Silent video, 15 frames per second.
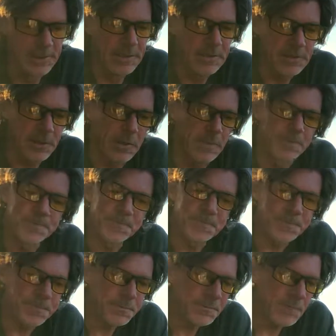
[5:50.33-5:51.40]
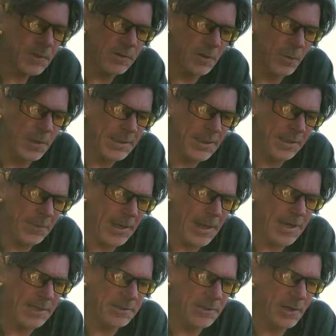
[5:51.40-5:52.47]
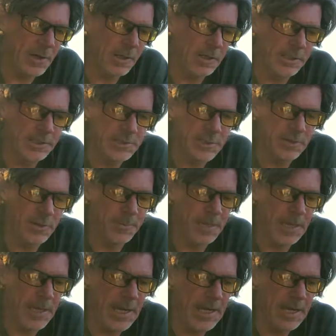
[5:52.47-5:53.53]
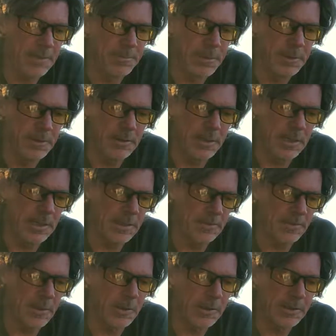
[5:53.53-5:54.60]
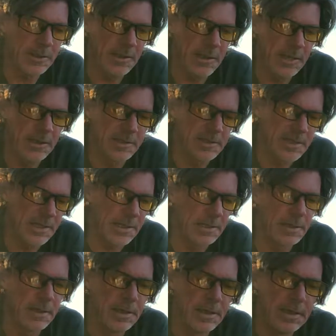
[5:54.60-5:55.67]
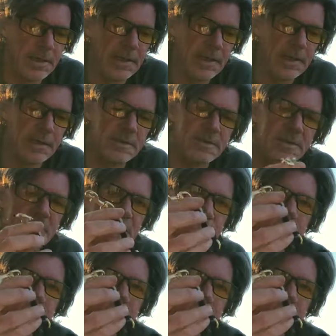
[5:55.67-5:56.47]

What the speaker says: So the one thing we added to our leash that nobody had, but I'll get to that in a second, is this